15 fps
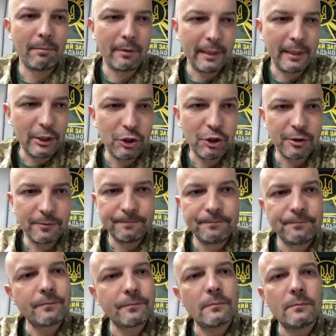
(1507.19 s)
bridge,
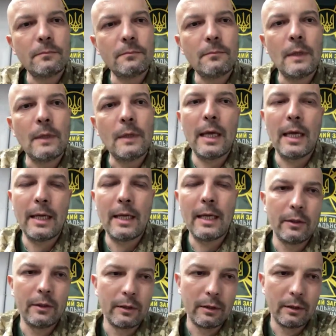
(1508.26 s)

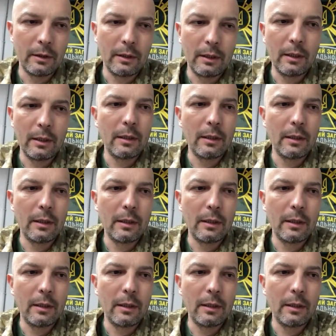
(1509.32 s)
and uh,